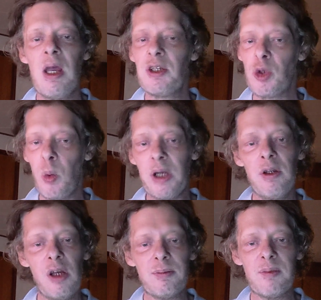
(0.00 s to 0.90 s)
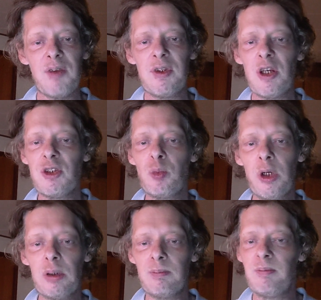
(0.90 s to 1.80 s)
So why not? If it doesn't
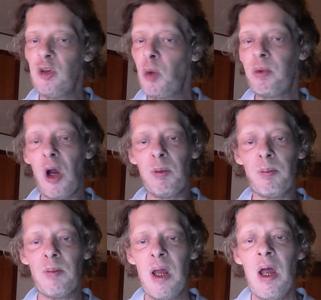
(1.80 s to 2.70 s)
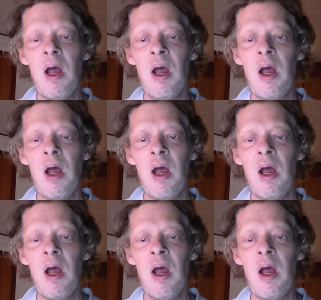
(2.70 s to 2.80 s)
work, no problem.